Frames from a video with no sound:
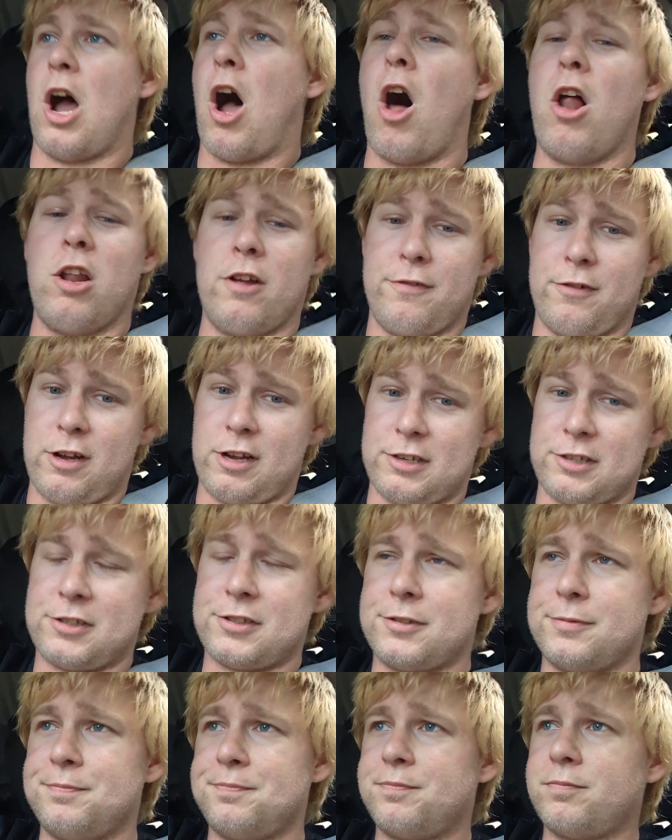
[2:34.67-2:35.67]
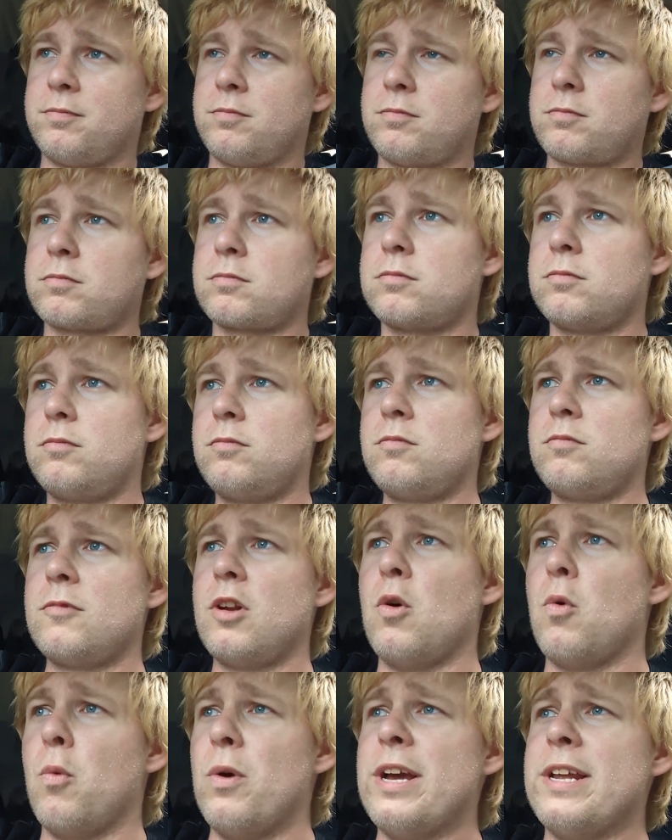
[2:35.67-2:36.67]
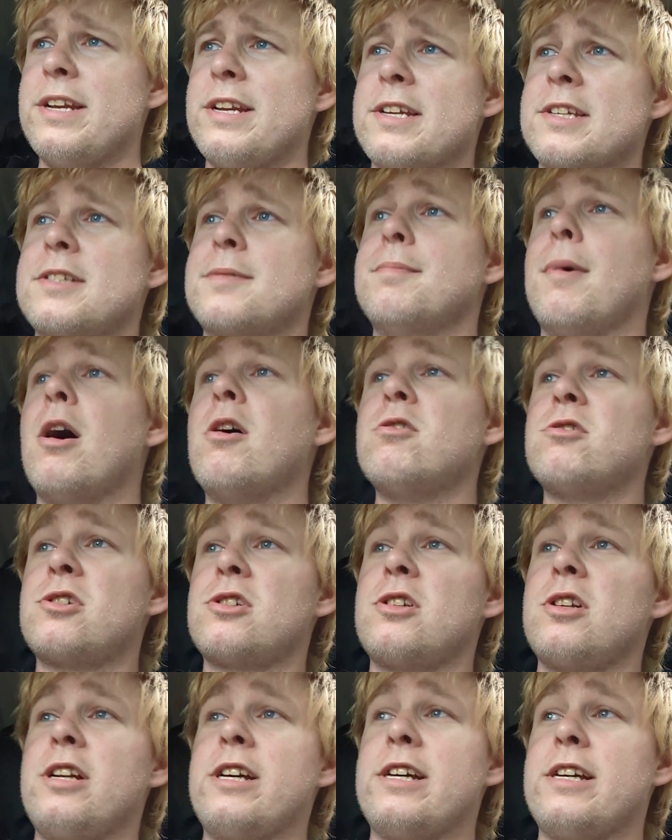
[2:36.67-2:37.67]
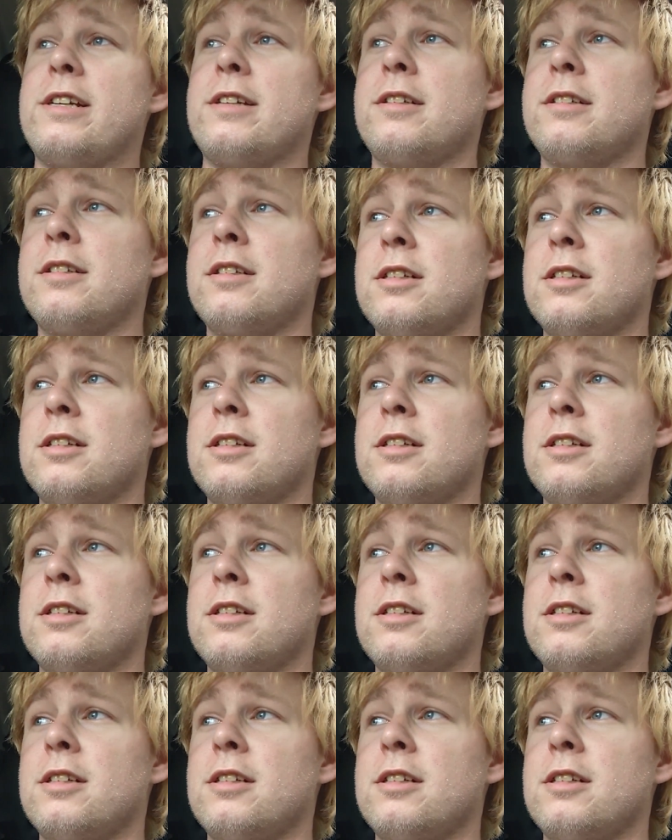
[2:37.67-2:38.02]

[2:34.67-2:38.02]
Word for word: all of us, witnessed mostly